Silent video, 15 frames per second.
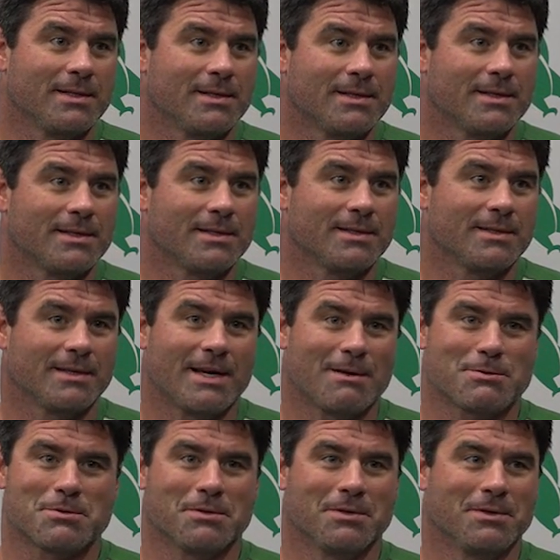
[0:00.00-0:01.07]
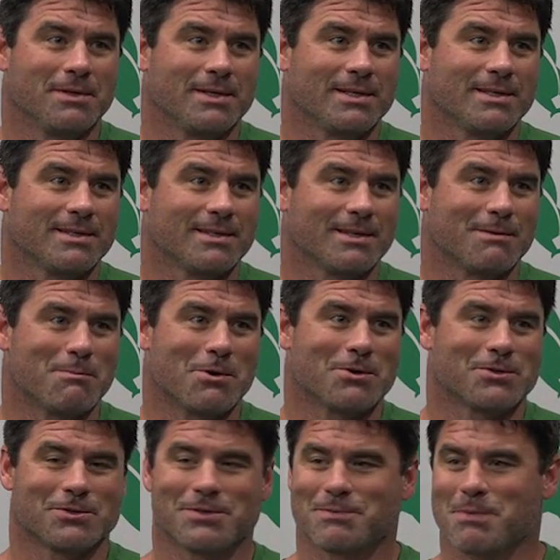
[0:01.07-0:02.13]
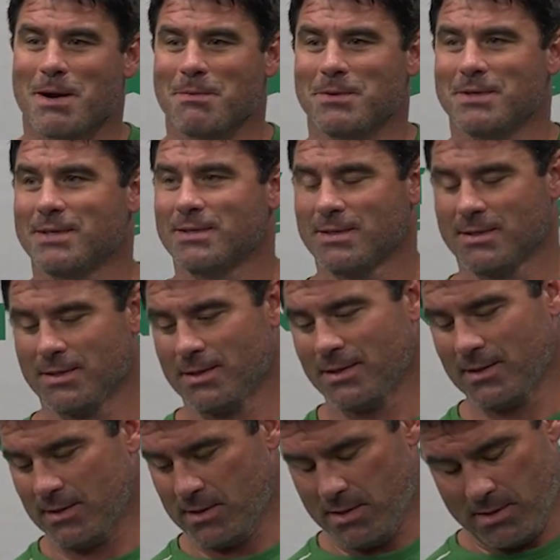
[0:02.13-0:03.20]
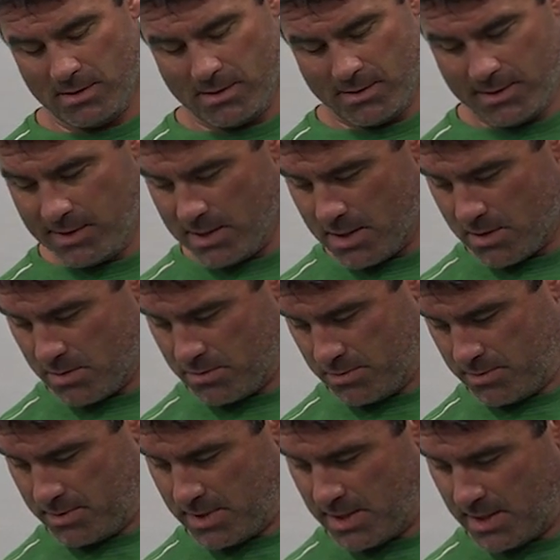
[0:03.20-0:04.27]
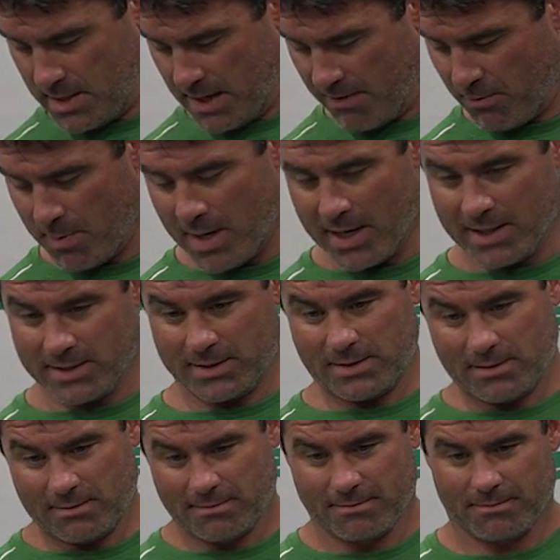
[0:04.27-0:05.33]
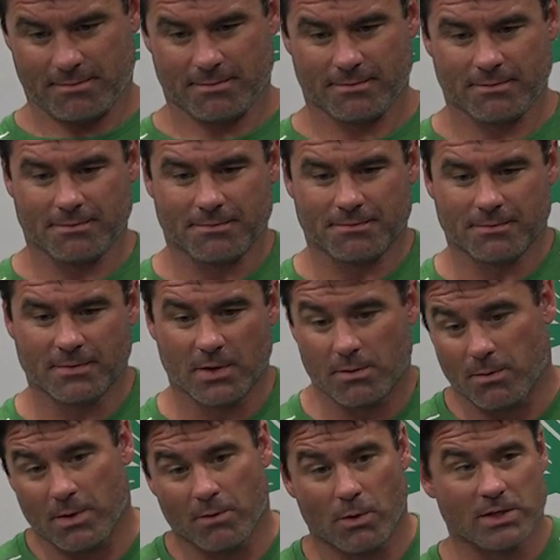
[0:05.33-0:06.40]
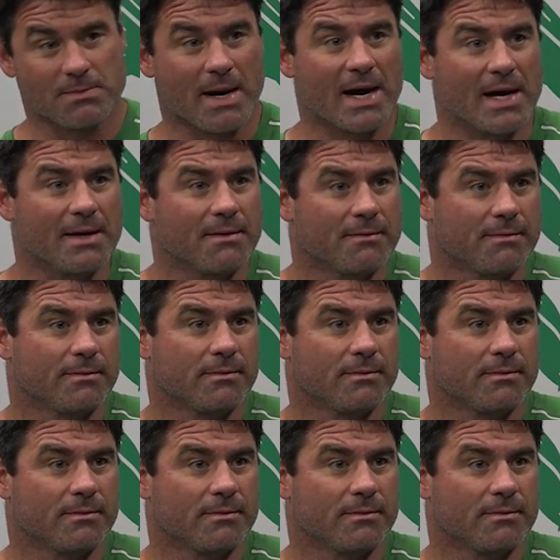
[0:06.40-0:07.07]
Yeah, absolutely. The commercial is probably, you know, everybody's. Or it was mine.